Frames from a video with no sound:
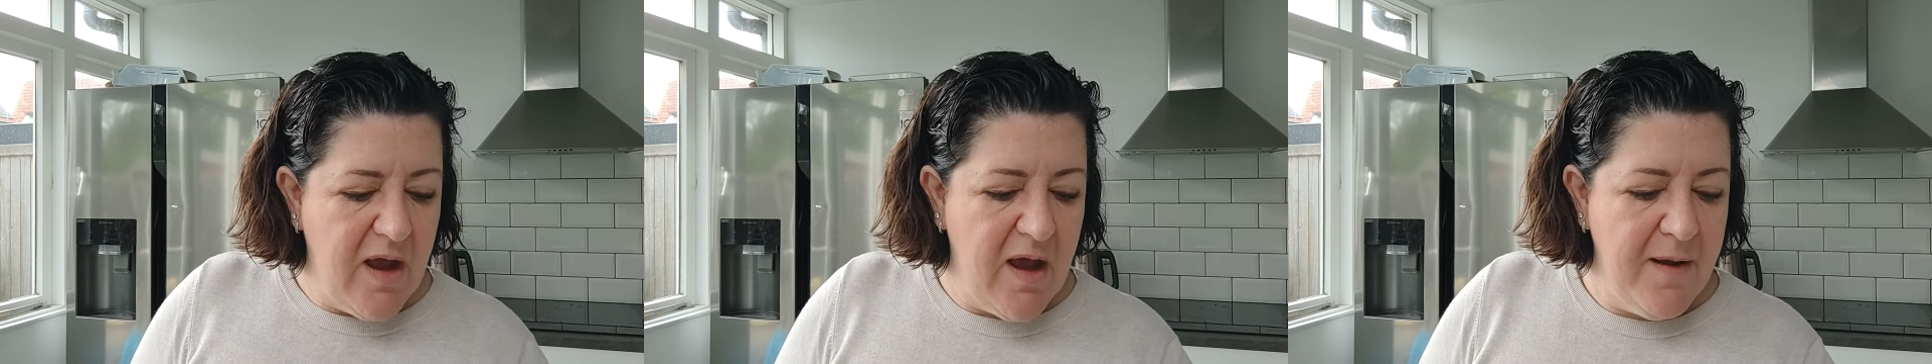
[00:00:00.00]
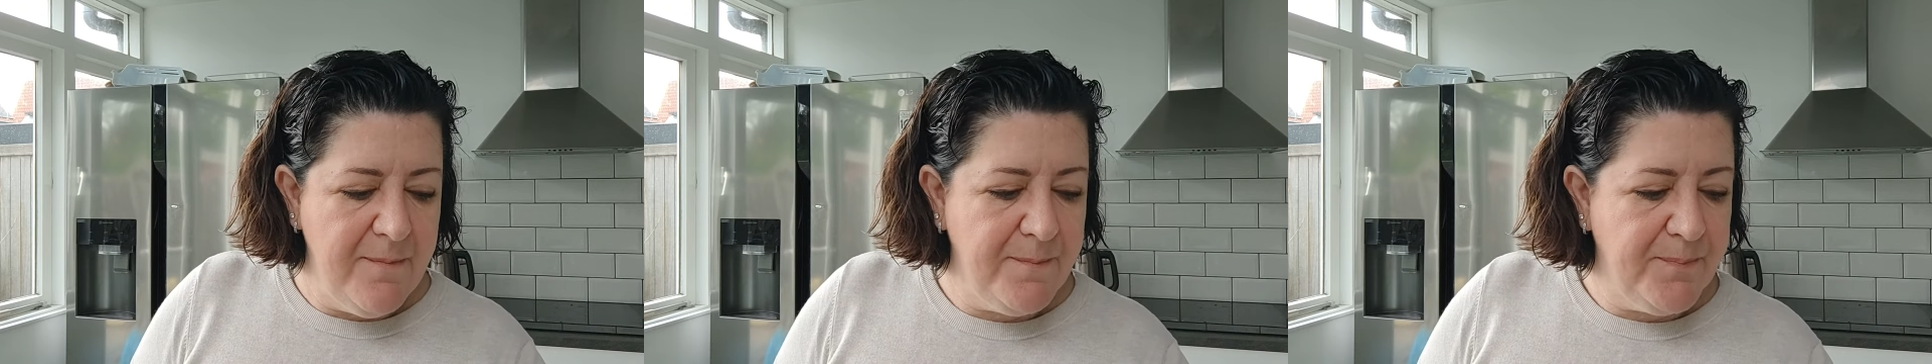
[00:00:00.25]

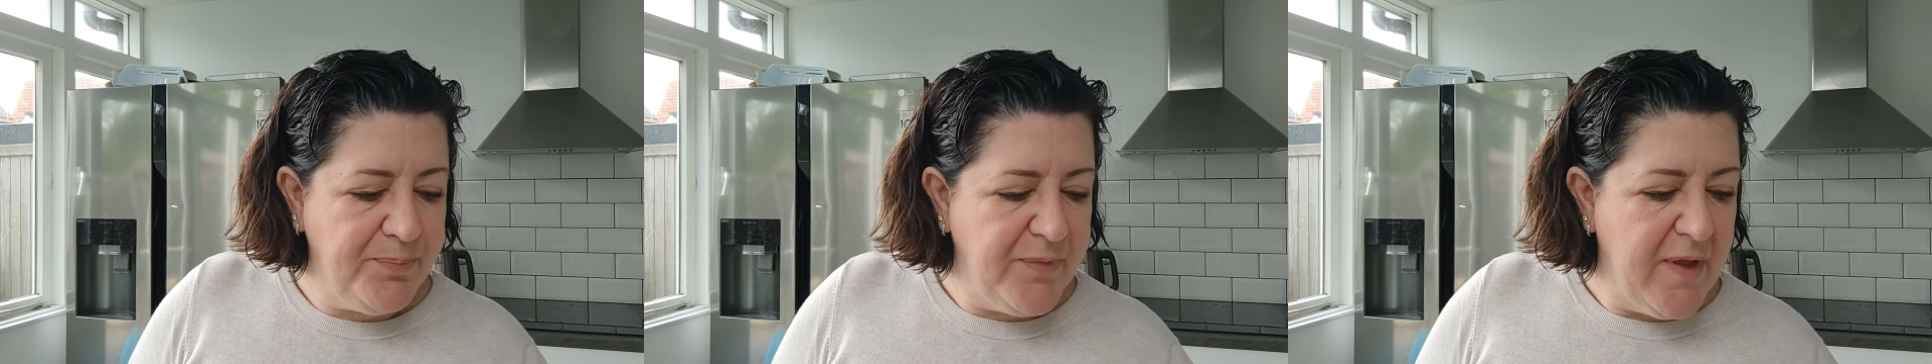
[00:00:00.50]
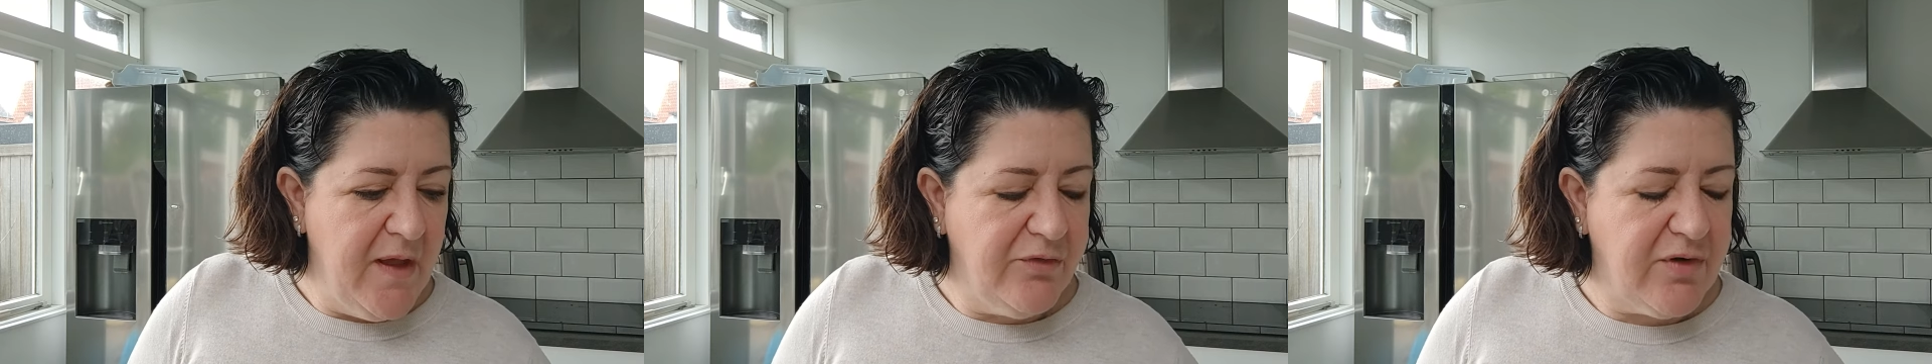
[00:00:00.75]
Um,
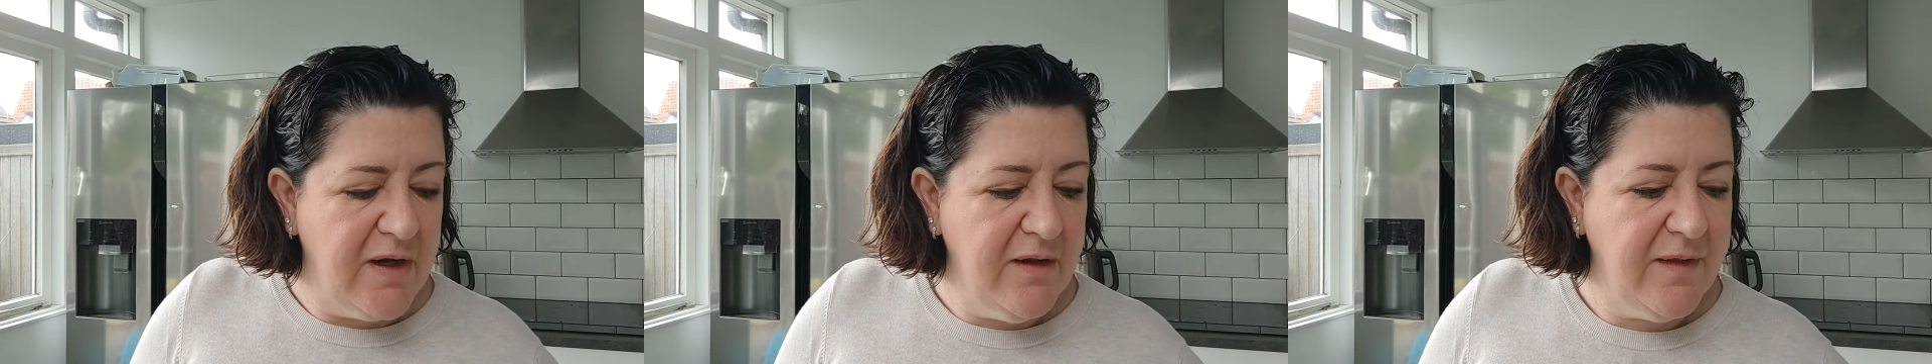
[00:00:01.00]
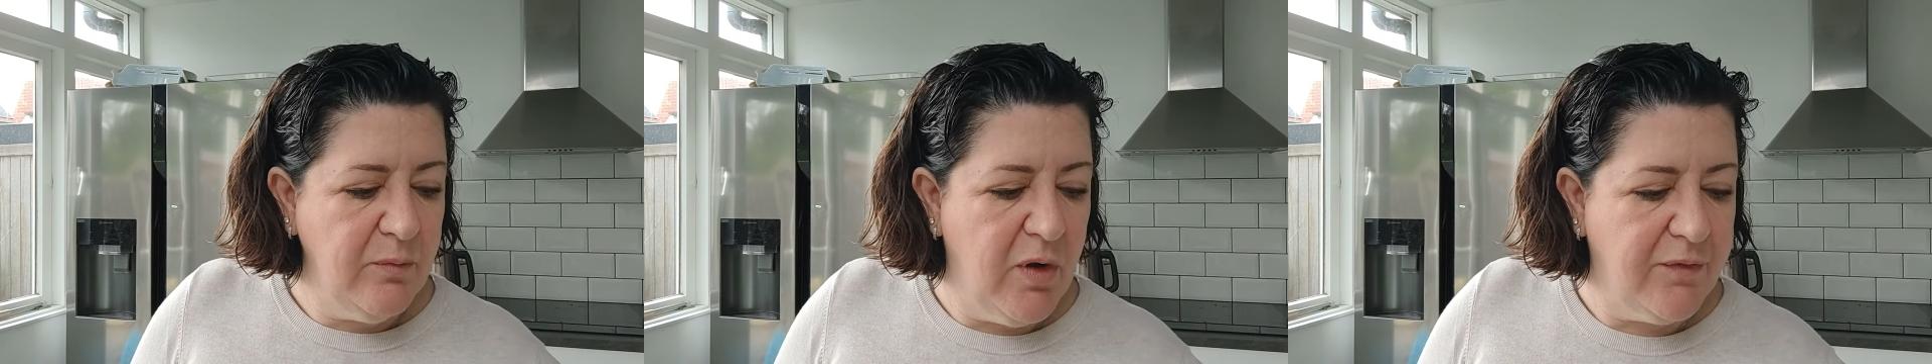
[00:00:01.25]
trying to
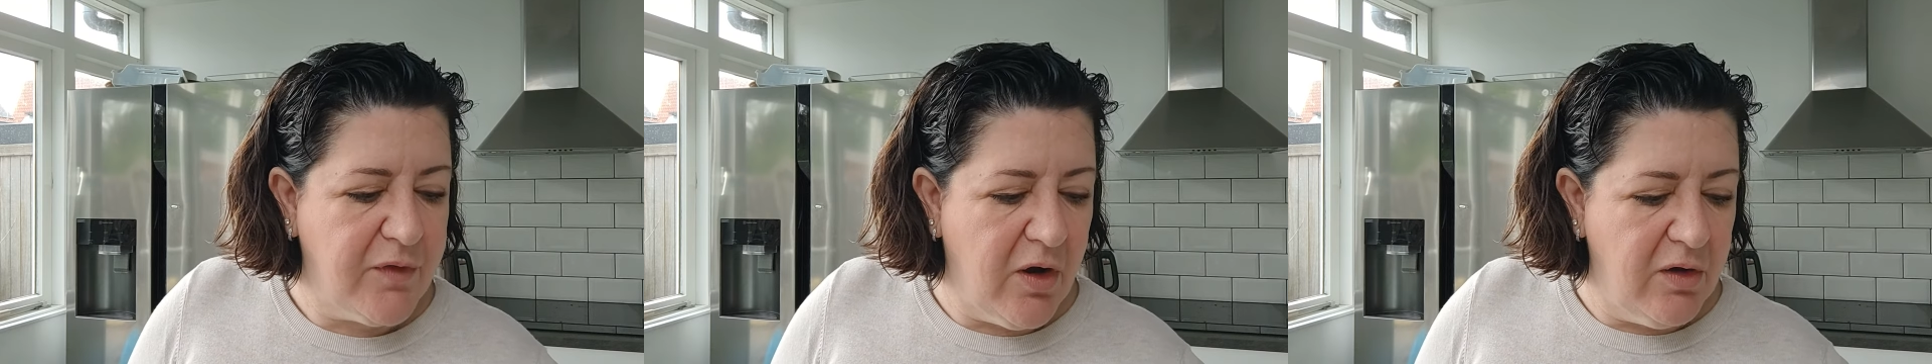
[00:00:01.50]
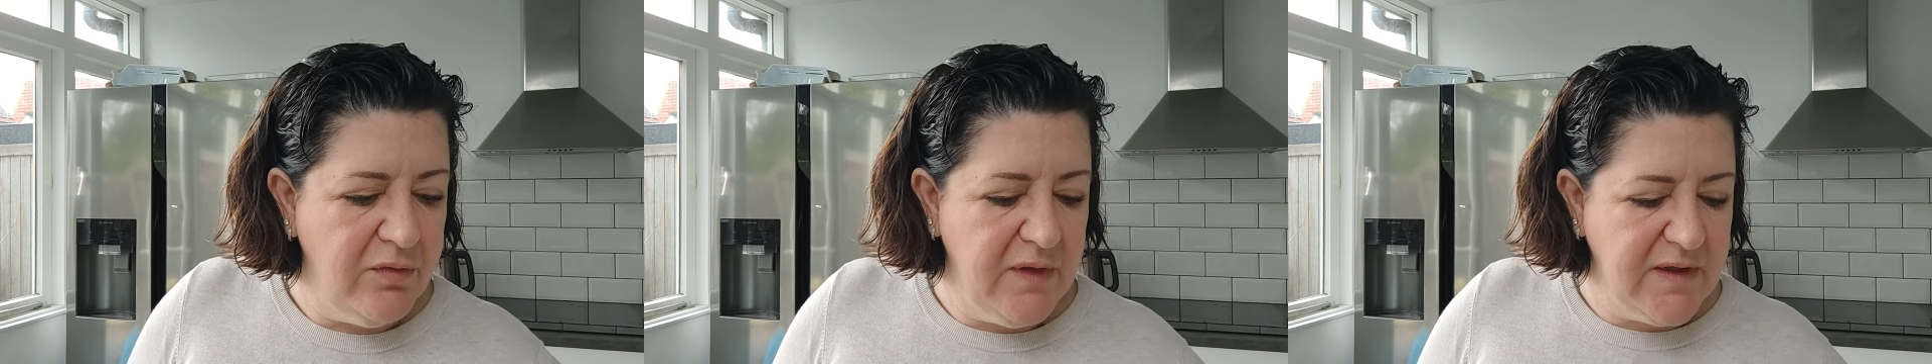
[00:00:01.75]
think what I've got on